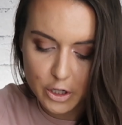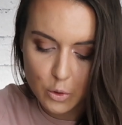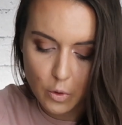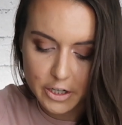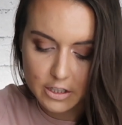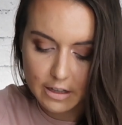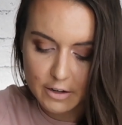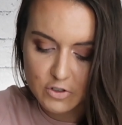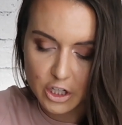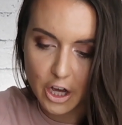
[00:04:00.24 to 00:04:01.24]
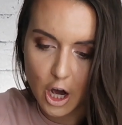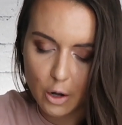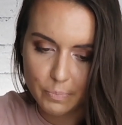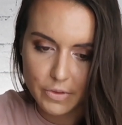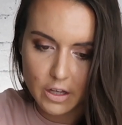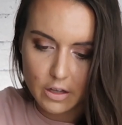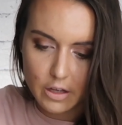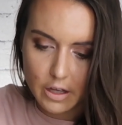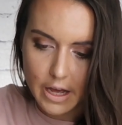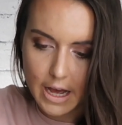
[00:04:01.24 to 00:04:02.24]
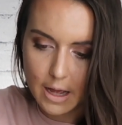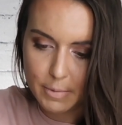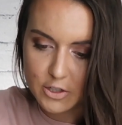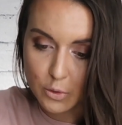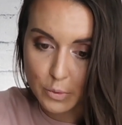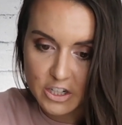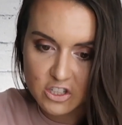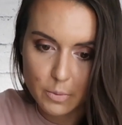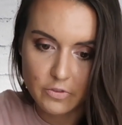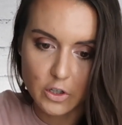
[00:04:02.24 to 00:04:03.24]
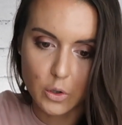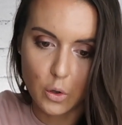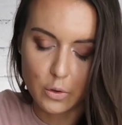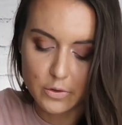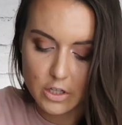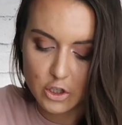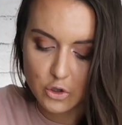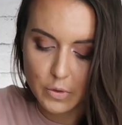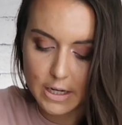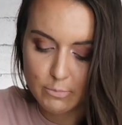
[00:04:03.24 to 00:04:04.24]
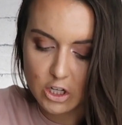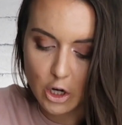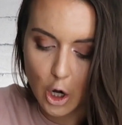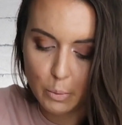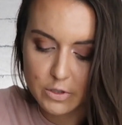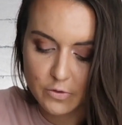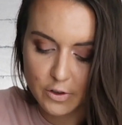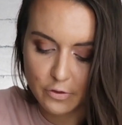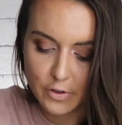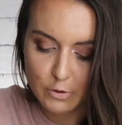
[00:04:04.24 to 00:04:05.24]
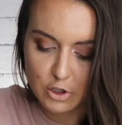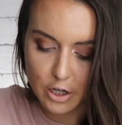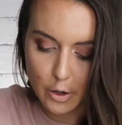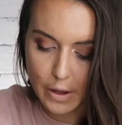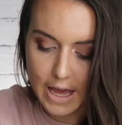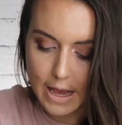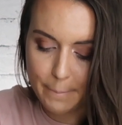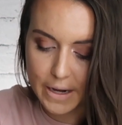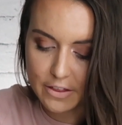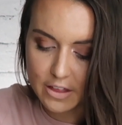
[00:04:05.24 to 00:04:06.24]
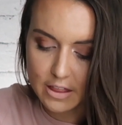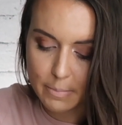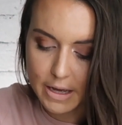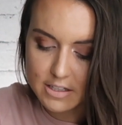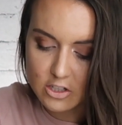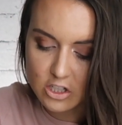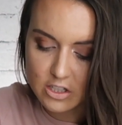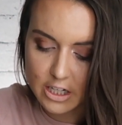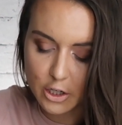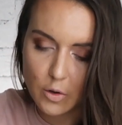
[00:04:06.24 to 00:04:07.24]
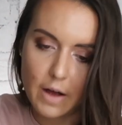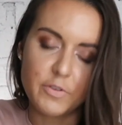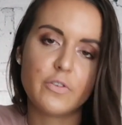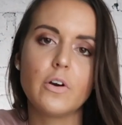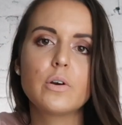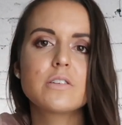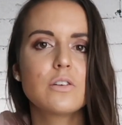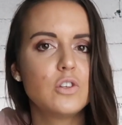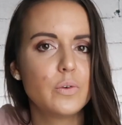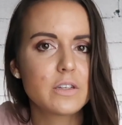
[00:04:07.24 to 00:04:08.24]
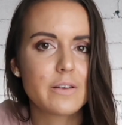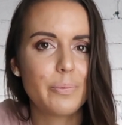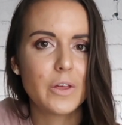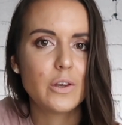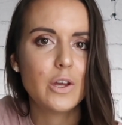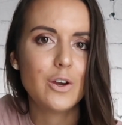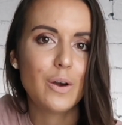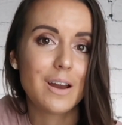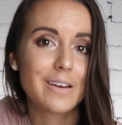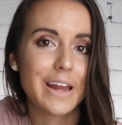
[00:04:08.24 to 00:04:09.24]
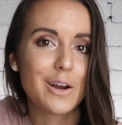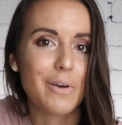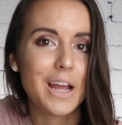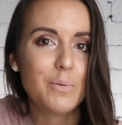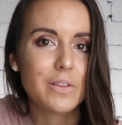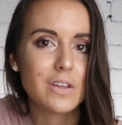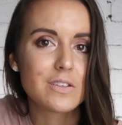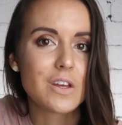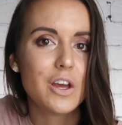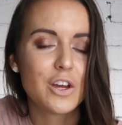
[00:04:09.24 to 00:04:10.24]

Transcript: where you want your life to go and to reach some of your goals and dreams and hopes for the future, okay? But I think the message is here, you have to focus on doing something new and on getting right with this